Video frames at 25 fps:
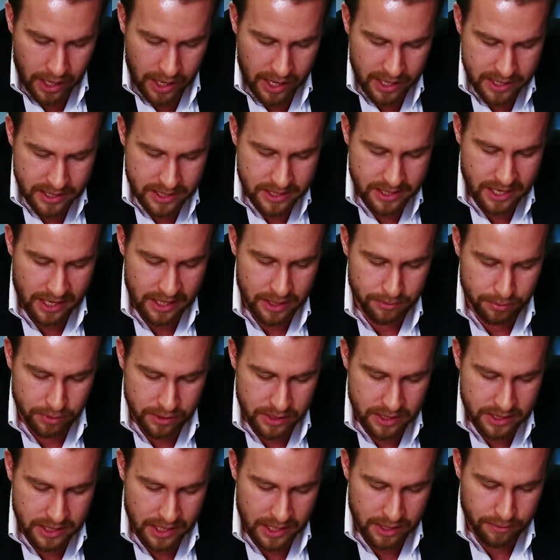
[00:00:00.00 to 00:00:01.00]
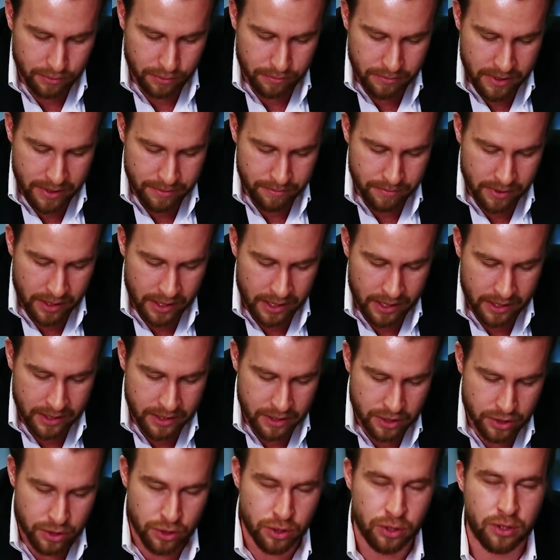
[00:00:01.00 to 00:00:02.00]
a scalable and sustainable member
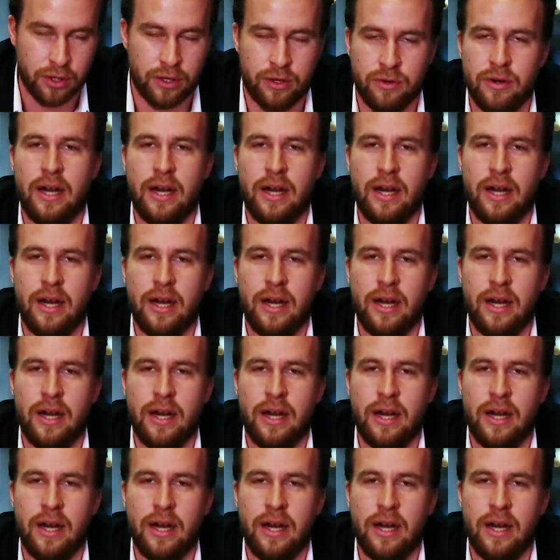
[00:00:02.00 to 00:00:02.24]
and good,